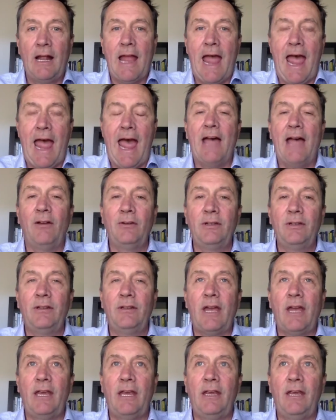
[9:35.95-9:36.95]
how do
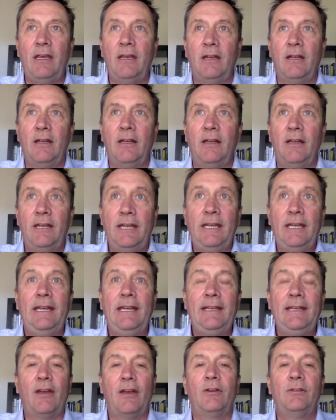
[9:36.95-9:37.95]
they
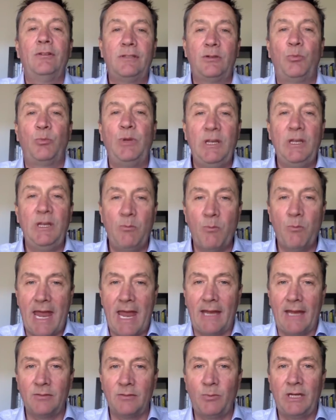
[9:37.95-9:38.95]
need those to be met?